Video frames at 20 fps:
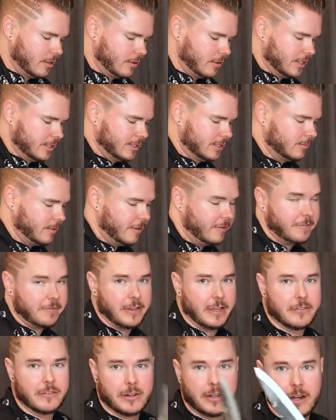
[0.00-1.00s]
This is my
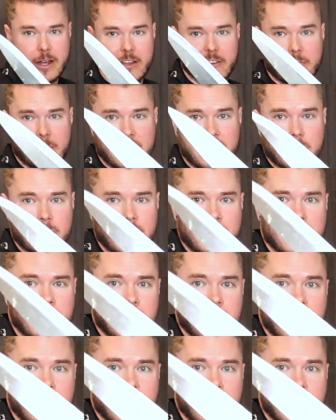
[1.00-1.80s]
favorite knife, by the way.